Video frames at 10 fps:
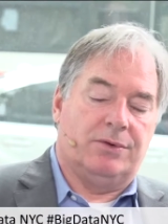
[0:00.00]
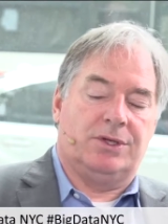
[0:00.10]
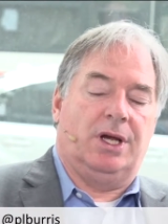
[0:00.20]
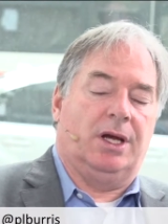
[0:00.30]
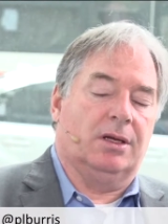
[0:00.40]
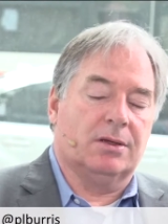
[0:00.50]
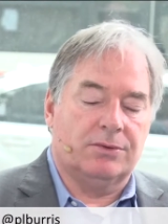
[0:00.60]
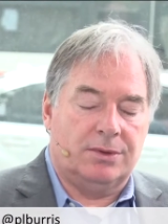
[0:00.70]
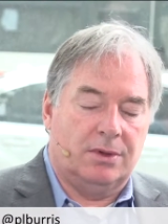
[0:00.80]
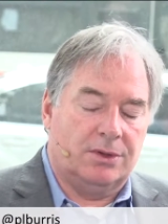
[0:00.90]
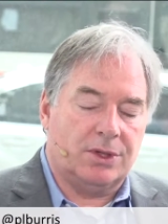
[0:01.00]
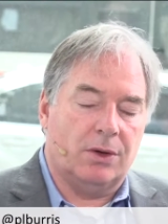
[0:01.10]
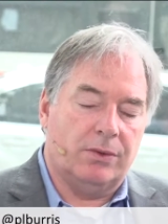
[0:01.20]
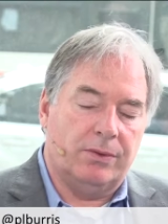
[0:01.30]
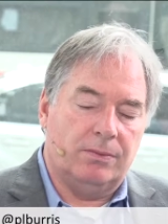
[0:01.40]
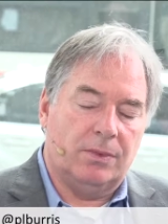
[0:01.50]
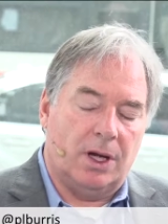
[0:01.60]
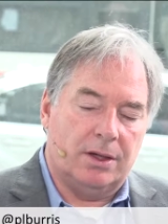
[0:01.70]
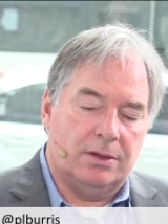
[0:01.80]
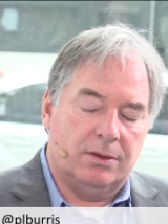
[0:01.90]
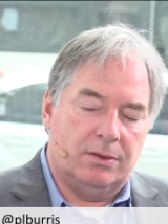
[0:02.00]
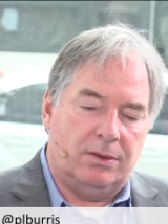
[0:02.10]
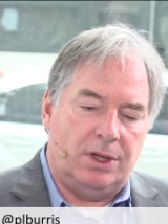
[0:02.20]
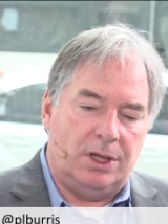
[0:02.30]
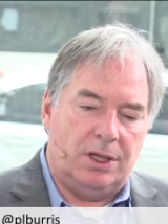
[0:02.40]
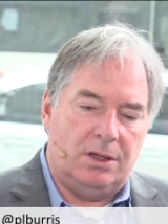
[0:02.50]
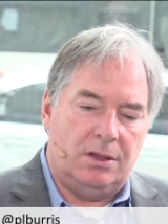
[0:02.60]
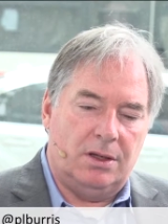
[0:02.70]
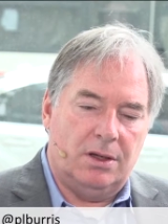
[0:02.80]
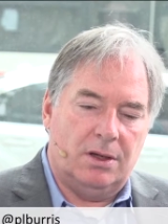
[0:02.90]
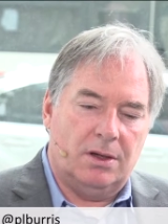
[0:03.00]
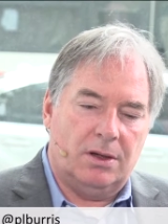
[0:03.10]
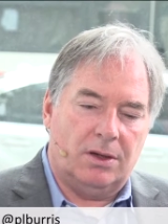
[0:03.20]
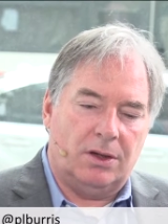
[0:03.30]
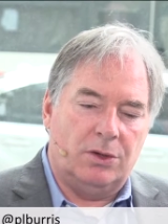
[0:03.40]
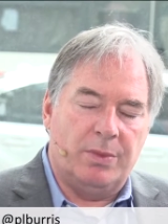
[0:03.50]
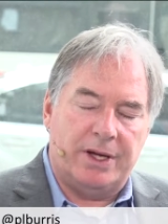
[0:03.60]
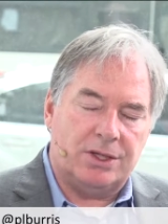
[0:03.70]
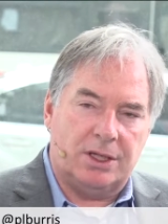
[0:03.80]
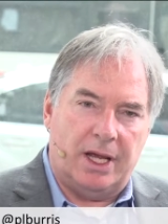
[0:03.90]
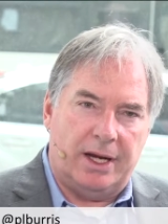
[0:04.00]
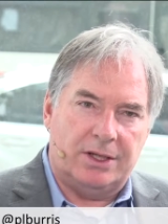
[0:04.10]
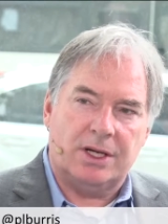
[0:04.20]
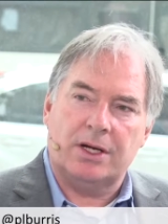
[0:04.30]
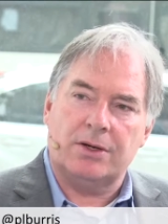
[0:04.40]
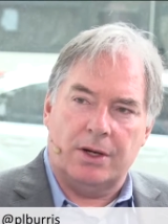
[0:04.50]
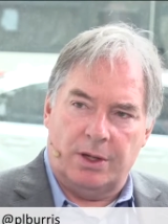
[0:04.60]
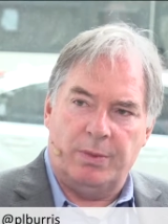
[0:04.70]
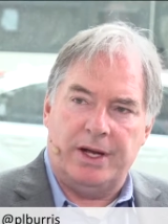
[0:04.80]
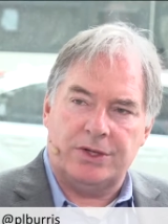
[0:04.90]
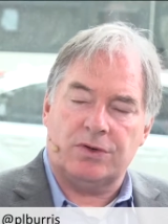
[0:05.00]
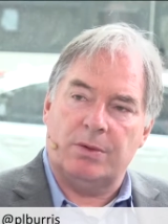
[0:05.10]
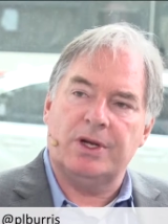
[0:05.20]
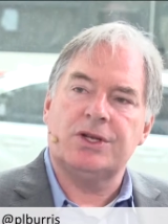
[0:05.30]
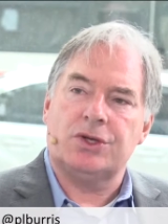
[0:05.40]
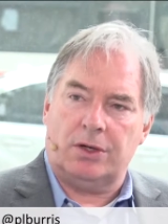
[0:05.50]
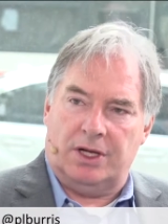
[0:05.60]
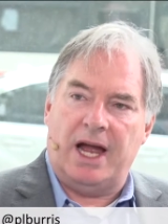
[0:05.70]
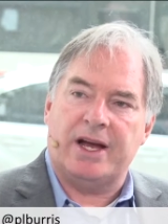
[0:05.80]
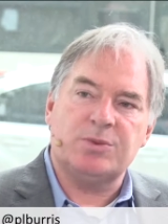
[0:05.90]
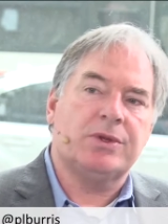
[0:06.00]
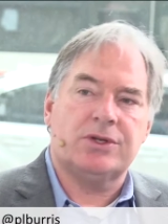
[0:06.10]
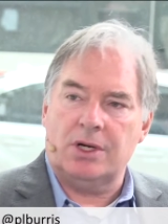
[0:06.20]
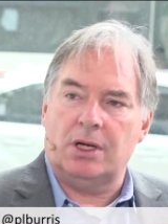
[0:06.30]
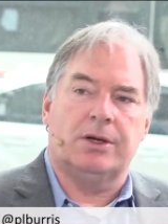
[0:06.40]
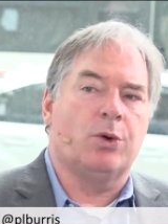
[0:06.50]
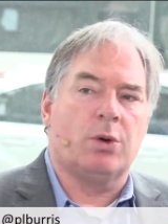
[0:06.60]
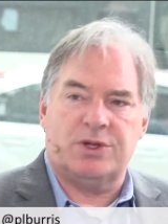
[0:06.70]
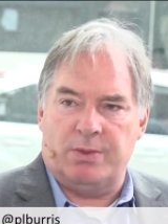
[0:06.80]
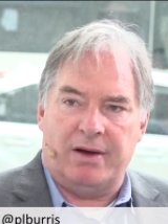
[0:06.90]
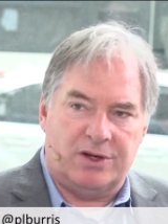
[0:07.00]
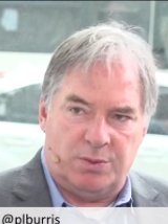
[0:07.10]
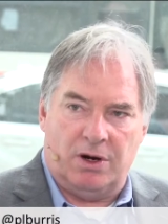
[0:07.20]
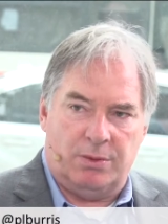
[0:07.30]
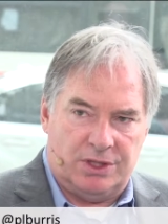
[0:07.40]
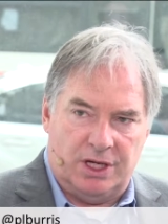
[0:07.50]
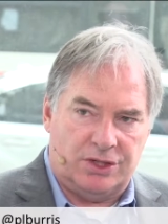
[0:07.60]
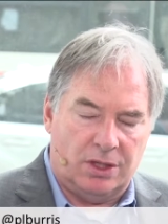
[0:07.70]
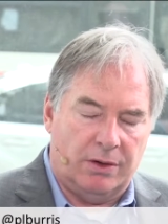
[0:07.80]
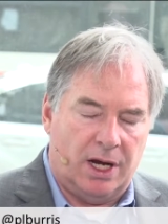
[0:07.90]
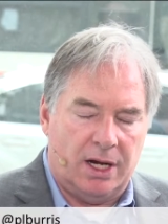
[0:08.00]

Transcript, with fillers: for a second. So uh, the you mentioned that it's entered in the mainstream, and it certainly has, but there's still an enormous amount of experimentation going on.